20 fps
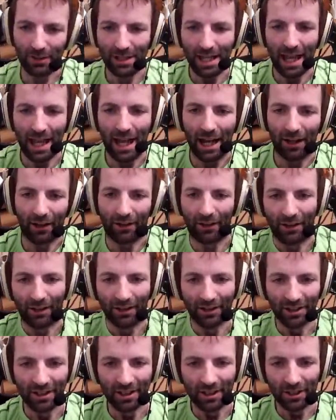in the air.
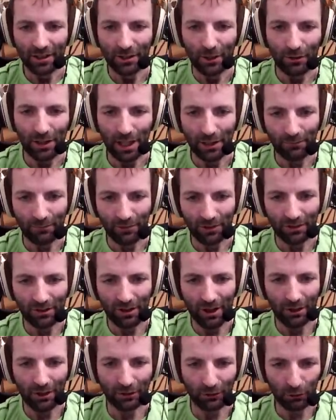So that
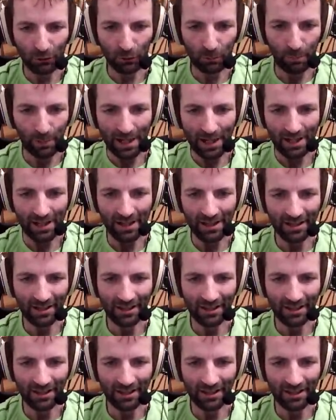starts to spin.